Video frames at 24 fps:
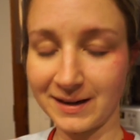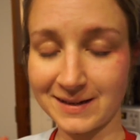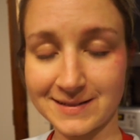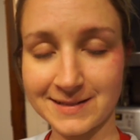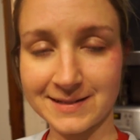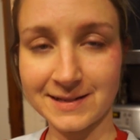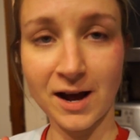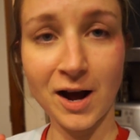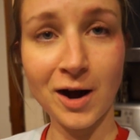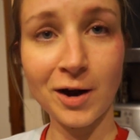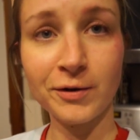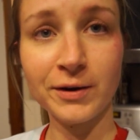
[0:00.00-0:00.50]

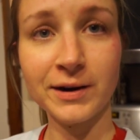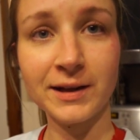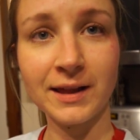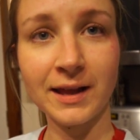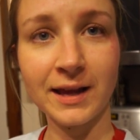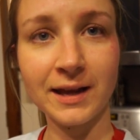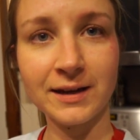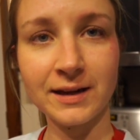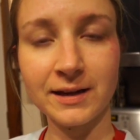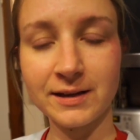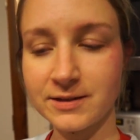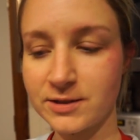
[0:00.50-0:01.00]
it's all
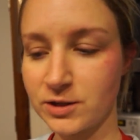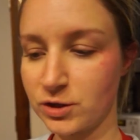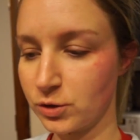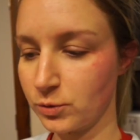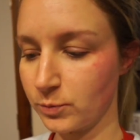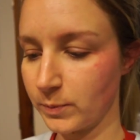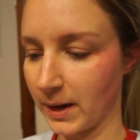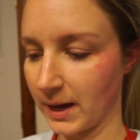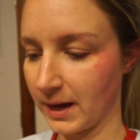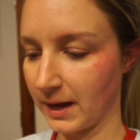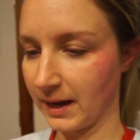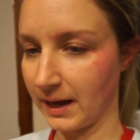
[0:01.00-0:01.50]
related to
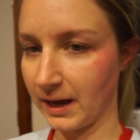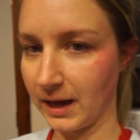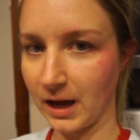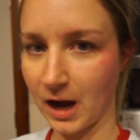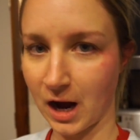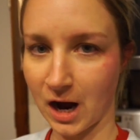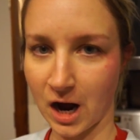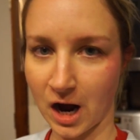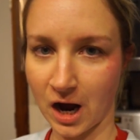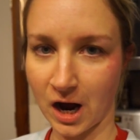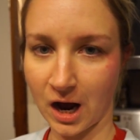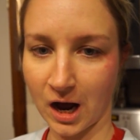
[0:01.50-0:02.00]
my
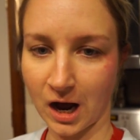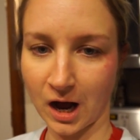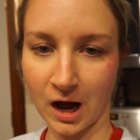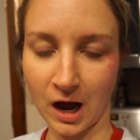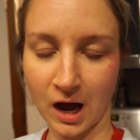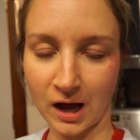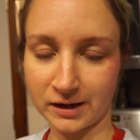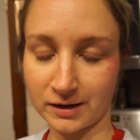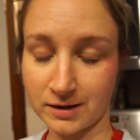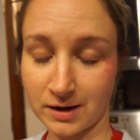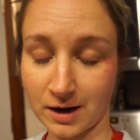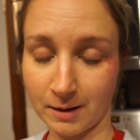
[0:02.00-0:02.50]

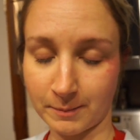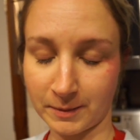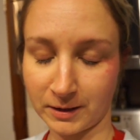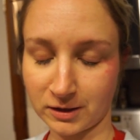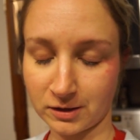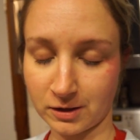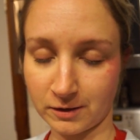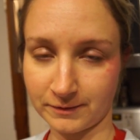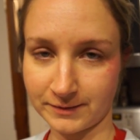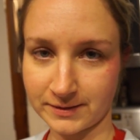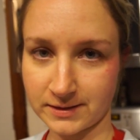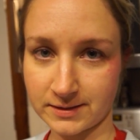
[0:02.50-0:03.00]
autonomic
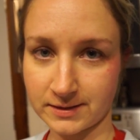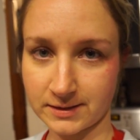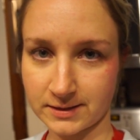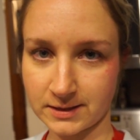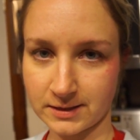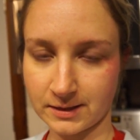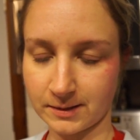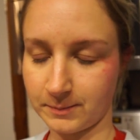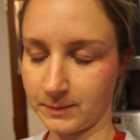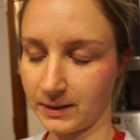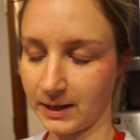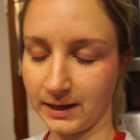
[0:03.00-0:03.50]
nervous
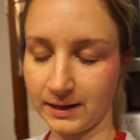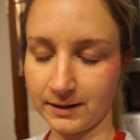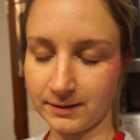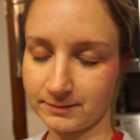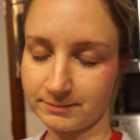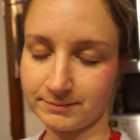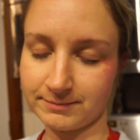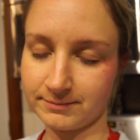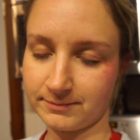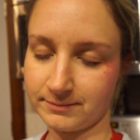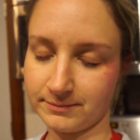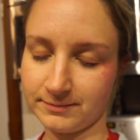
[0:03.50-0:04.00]
system, like
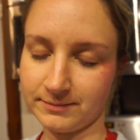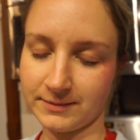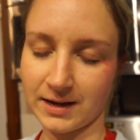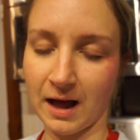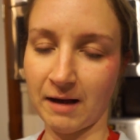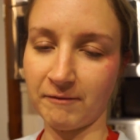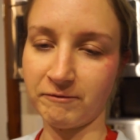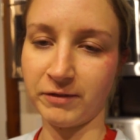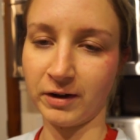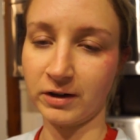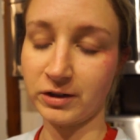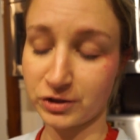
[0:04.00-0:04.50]

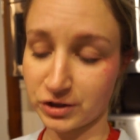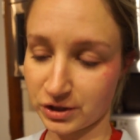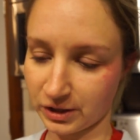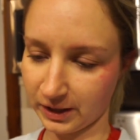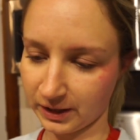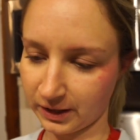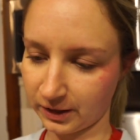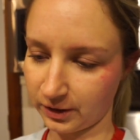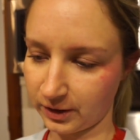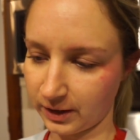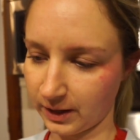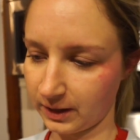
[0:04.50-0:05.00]
not
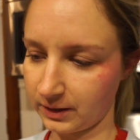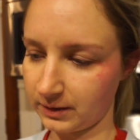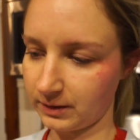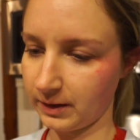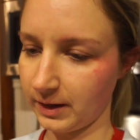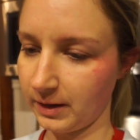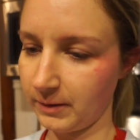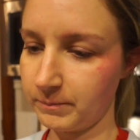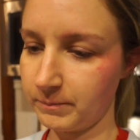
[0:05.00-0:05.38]
functioning correctly.